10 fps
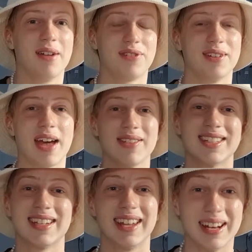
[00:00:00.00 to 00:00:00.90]
if you haven't
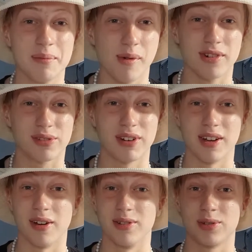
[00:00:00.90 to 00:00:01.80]
seen any Morgz
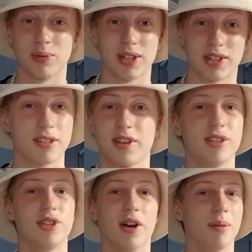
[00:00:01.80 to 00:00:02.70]
videos, which,
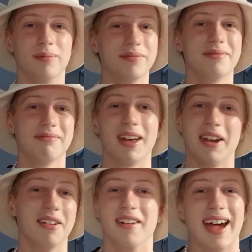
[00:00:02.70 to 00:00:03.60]
good job. I
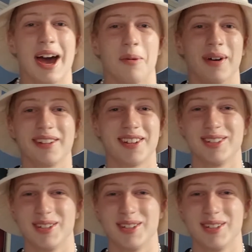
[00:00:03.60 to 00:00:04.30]
don't know how, but good